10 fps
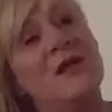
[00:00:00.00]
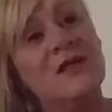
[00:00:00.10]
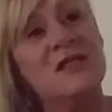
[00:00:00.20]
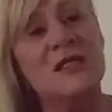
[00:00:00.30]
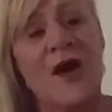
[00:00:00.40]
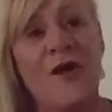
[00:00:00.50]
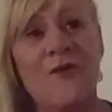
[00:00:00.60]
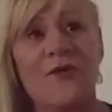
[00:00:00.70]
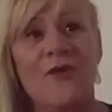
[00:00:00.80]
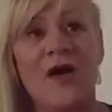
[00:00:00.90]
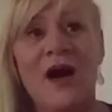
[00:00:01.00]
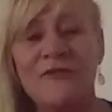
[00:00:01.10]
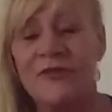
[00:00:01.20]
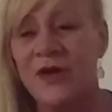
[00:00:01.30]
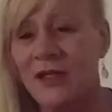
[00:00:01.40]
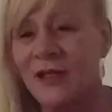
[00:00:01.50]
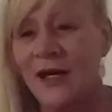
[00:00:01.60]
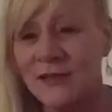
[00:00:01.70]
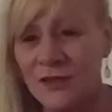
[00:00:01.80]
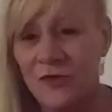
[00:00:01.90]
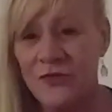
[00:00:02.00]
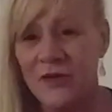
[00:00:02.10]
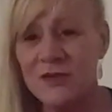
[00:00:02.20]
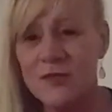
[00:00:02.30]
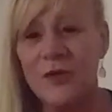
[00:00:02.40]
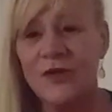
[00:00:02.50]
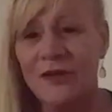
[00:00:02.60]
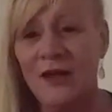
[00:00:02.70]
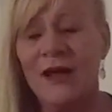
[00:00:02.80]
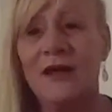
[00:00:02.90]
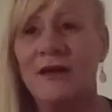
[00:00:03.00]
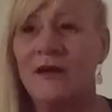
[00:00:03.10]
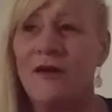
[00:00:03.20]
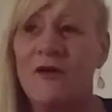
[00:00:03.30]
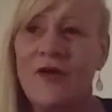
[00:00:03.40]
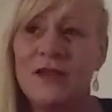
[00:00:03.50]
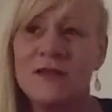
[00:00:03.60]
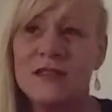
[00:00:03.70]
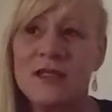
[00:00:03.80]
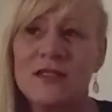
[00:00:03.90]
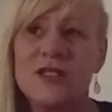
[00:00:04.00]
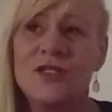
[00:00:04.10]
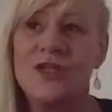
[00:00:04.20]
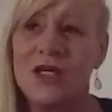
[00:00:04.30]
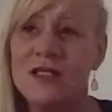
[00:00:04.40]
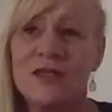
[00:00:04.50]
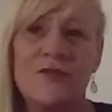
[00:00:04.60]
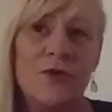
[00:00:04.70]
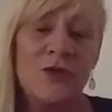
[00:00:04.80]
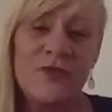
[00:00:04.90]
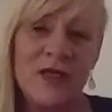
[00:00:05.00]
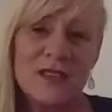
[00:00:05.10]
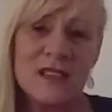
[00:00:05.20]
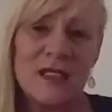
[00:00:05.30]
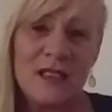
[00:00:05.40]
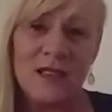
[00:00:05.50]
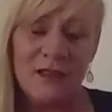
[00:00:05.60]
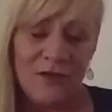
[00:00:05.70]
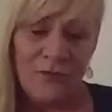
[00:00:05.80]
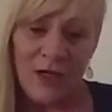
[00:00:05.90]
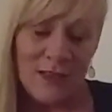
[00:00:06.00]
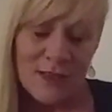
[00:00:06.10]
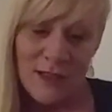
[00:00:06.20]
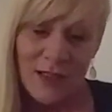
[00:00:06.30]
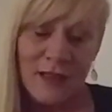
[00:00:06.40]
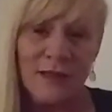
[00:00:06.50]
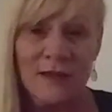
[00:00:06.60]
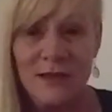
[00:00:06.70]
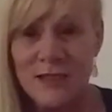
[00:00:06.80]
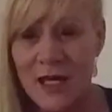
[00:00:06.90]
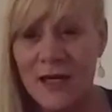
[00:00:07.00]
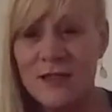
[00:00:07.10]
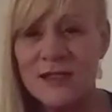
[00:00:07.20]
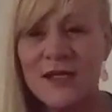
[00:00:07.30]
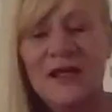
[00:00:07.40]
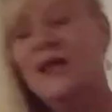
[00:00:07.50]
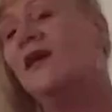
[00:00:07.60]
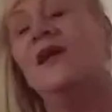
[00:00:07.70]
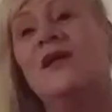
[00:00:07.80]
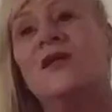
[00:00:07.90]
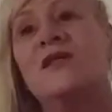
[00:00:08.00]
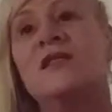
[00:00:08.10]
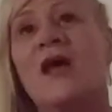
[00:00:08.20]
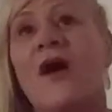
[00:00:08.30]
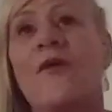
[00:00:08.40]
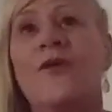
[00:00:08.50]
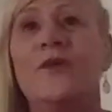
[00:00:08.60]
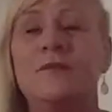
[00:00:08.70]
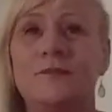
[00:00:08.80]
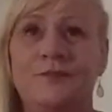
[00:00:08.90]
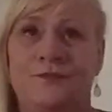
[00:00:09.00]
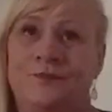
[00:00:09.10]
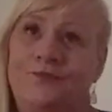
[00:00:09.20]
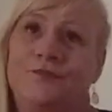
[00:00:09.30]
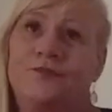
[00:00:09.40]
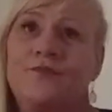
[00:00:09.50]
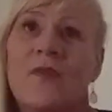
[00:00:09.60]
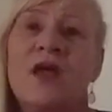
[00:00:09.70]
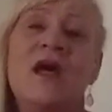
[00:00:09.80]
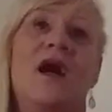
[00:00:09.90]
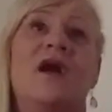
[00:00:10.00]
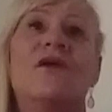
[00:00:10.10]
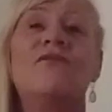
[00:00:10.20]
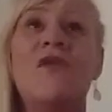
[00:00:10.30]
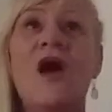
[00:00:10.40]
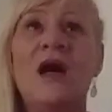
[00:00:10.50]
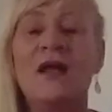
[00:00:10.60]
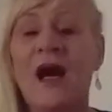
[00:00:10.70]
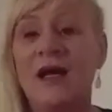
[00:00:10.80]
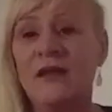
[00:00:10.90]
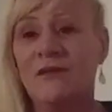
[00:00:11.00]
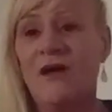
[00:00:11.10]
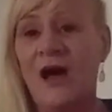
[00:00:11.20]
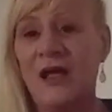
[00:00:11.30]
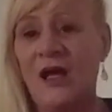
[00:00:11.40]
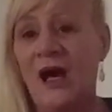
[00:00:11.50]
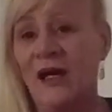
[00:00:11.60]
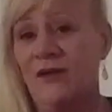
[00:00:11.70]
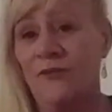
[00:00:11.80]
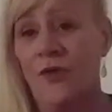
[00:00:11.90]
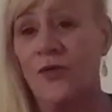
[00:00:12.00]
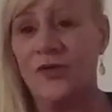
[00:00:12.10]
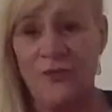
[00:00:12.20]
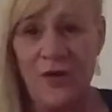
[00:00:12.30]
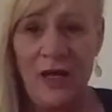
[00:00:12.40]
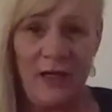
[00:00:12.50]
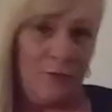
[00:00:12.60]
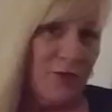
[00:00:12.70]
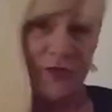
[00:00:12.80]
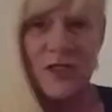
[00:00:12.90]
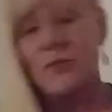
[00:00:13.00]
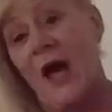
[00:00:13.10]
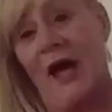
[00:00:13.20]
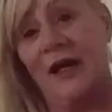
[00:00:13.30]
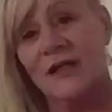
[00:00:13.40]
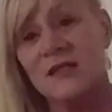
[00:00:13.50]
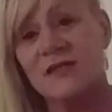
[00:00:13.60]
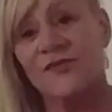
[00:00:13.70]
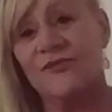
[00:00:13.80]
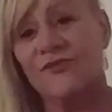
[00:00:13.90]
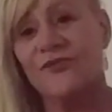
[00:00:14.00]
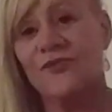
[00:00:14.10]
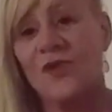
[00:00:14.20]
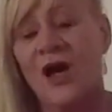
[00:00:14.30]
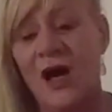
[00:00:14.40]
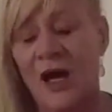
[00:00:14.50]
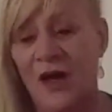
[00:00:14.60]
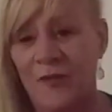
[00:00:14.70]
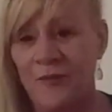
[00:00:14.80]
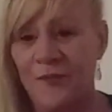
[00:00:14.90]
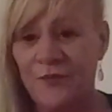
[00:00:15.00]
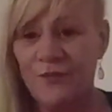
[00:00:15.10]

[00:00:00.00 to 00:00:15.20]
So I've really had enough at this point. Like, you know, I've had 16 years of all of this, and I'm waiting to hear the details. So, yeah, I walked away with respect. I